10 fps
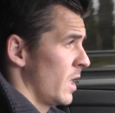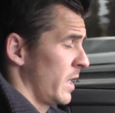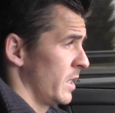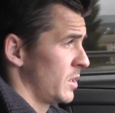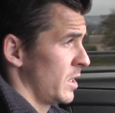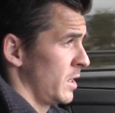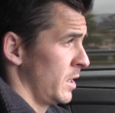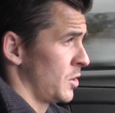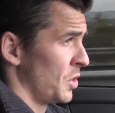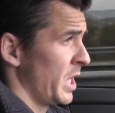think
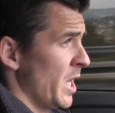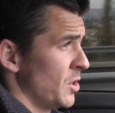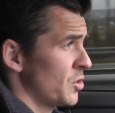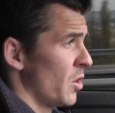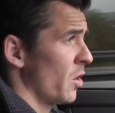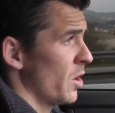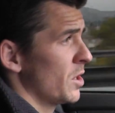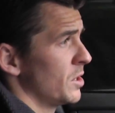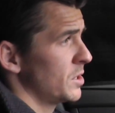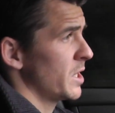it's only getting stronger,
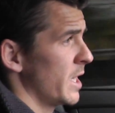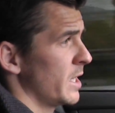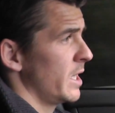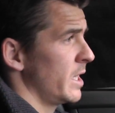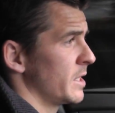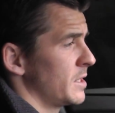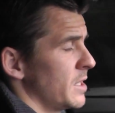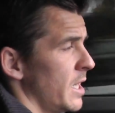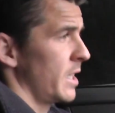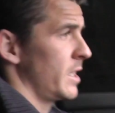and certainly
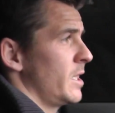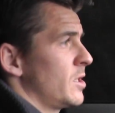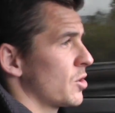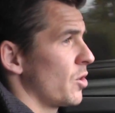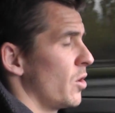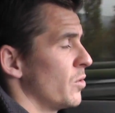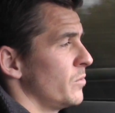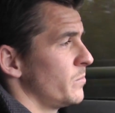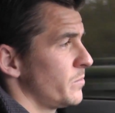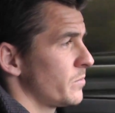it's grown.
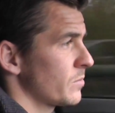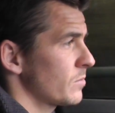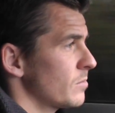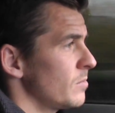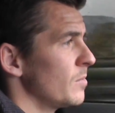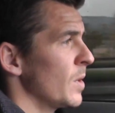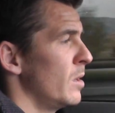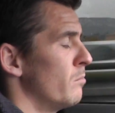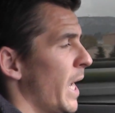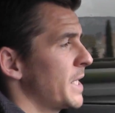
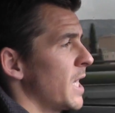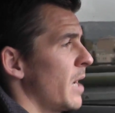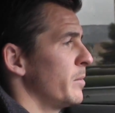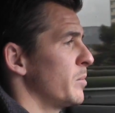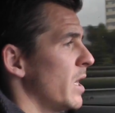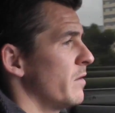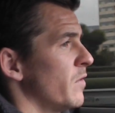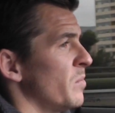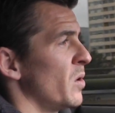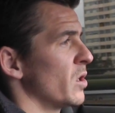In my time in playing
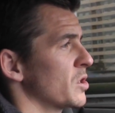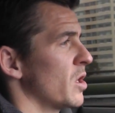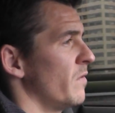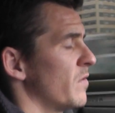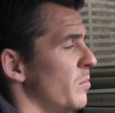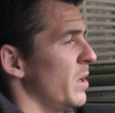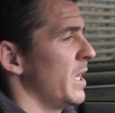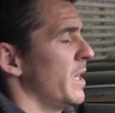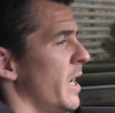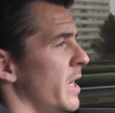football, it's gone from
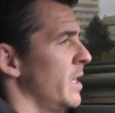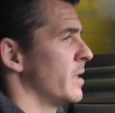being a